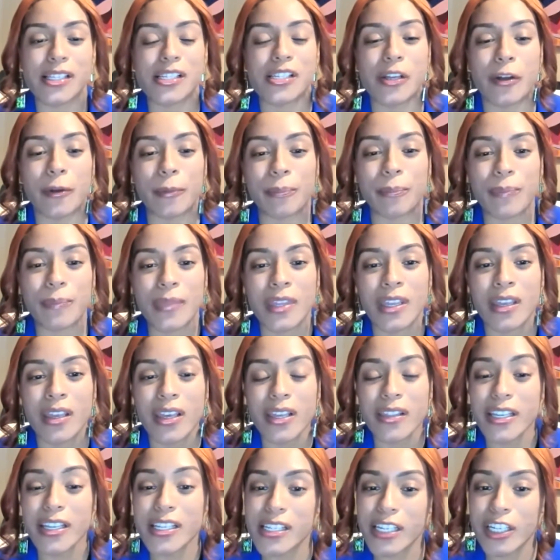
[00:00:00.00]
So
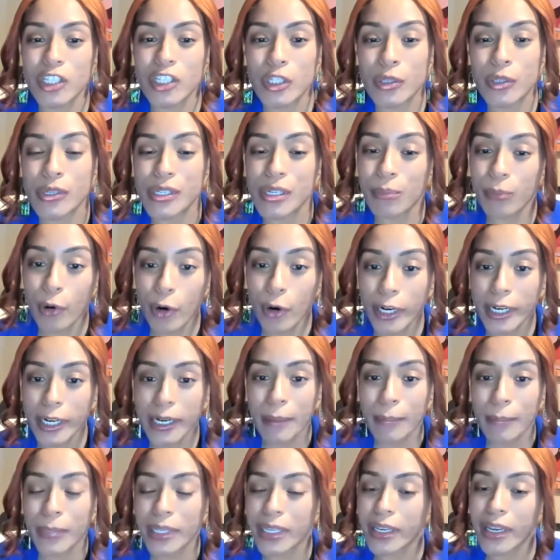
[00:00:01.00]
This issue is
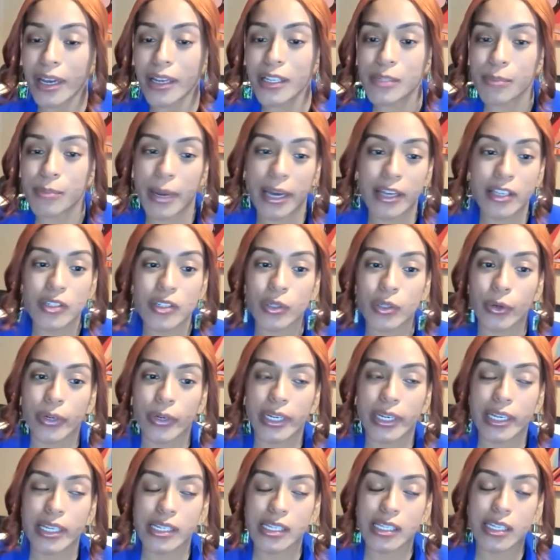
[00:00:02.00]
important because my story
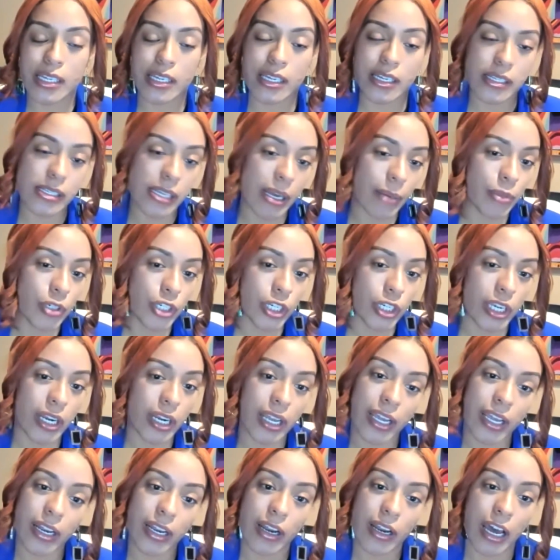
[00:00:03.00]
is the exception
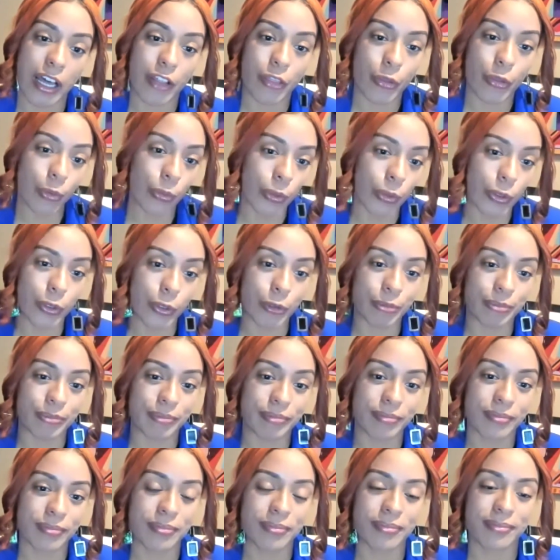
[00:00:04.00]
and not the rule.
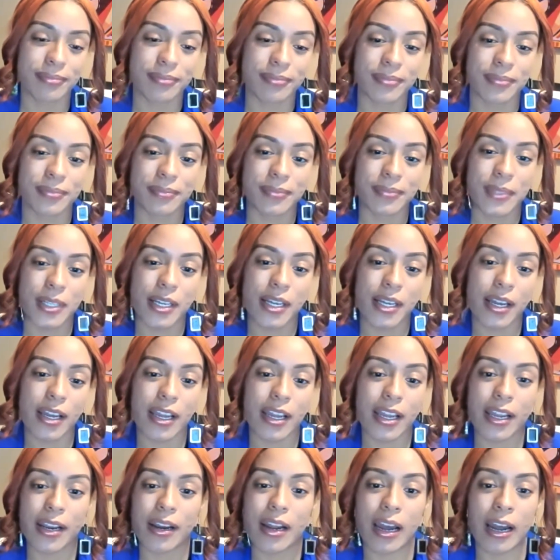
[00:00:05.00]

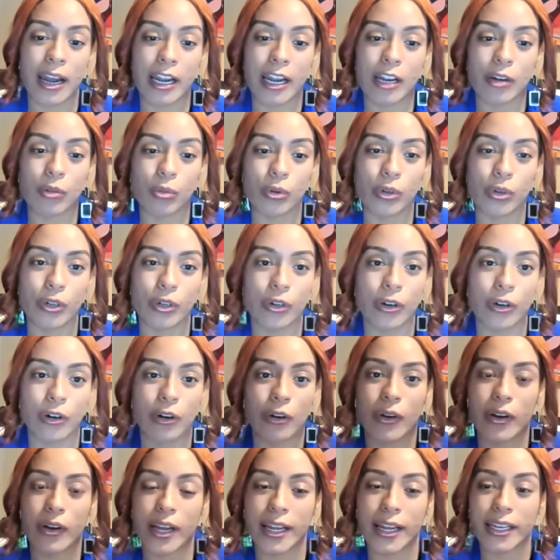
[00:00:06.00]
And I
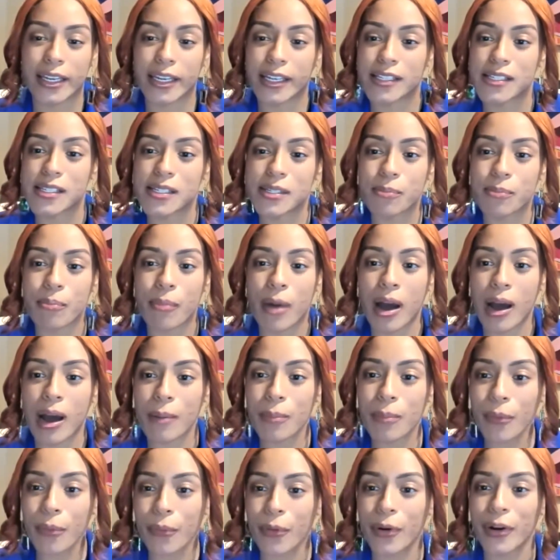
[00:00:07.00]
will, I guess,
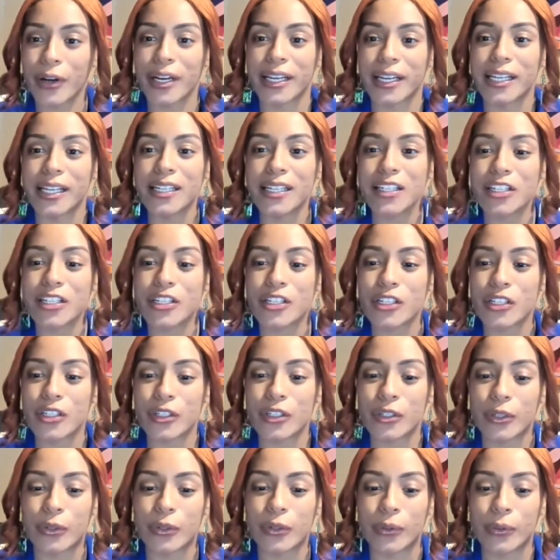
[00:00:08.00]
popcorn it
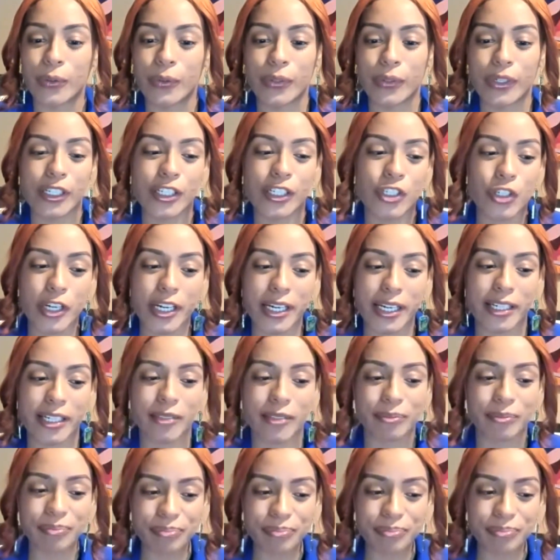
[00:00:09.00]
to Katrina.